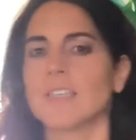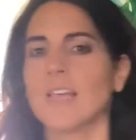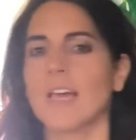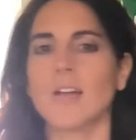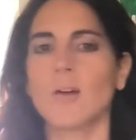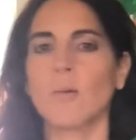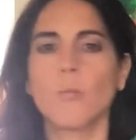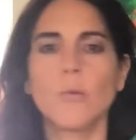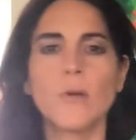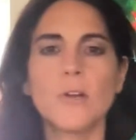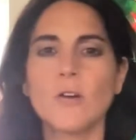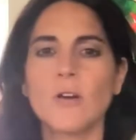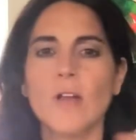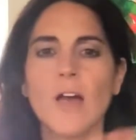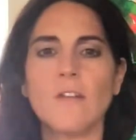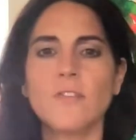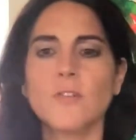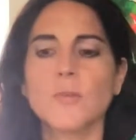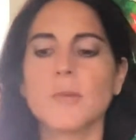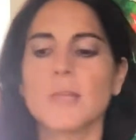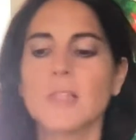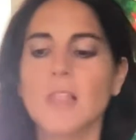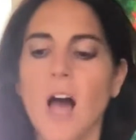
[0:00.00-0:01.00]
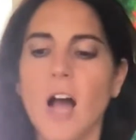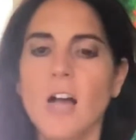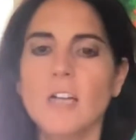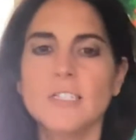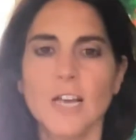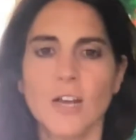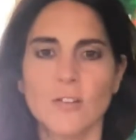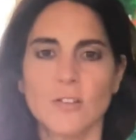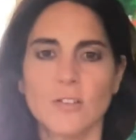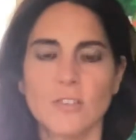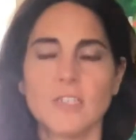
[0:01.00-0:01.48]
Like, we don't have to be locked
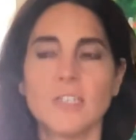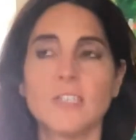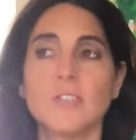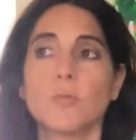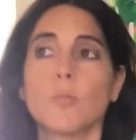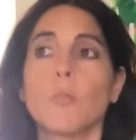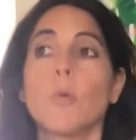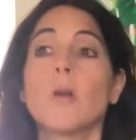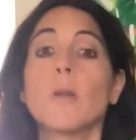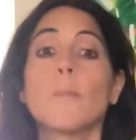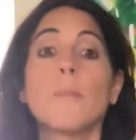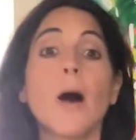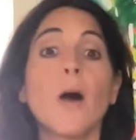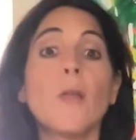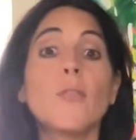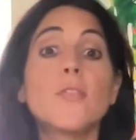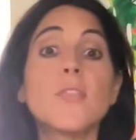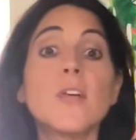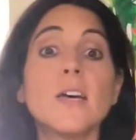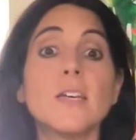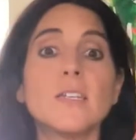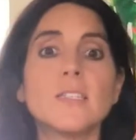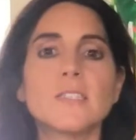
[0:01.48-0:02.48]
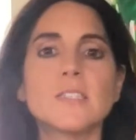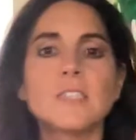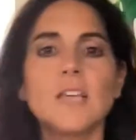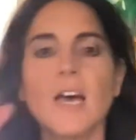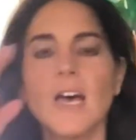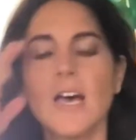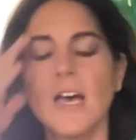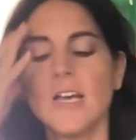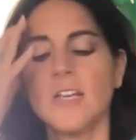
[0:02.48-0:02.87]
down to this. What about this?